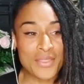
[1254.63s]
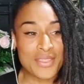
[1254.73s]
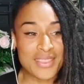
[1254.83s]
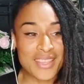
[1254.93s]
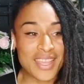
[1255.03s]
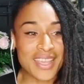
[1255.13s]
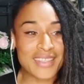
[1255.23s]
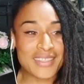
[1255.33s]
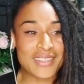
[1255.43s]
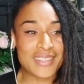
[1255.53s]
that
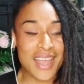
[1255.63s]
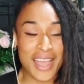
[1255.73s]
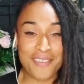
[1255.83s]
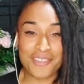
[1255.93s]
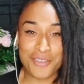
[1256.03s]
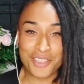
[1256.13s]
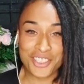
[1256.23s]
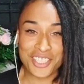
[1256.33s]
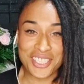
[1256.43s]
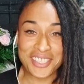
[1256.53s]
I have never
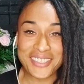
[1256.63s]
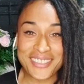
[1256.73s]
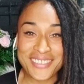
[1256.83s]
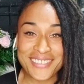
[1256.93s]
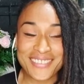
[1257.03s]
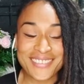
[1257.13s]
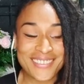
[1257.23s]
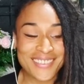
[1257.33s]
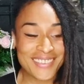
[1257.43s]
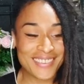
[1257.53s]
cheated.
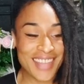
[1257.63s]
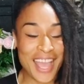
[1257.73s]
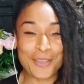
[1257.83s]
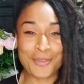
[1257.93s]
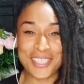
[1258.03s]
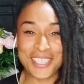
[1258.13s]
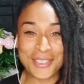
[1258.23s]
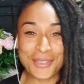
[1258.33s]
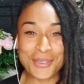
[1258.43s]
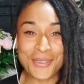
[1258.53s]
I don't need
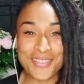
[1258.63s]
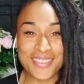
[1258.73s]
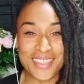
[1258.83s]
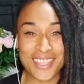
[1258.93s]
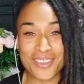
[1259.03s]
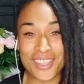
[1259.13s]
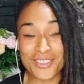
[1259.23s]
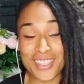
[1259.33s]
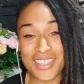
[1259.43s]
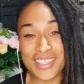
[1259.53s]
to. Quiero que
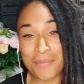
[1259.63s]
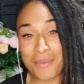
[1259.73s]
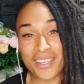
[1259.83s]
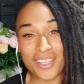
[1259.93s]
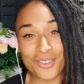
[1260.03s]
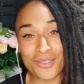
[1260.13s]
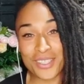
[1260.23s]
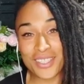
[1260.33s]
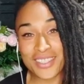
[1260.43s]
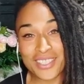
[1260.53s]
ustedes sepan que yo no
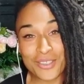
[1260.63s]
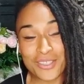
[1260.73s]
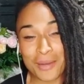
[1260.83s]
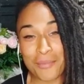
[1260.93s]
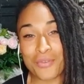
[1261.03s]
he sido tramposa